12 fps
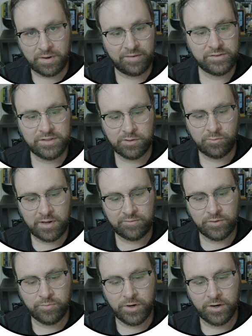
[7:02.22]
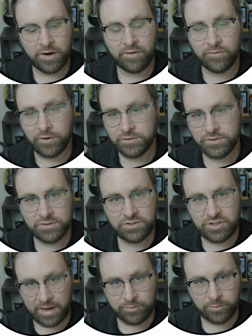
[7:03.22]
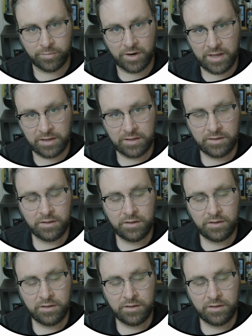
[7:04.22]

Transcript: obviously we have to mark our first chapter break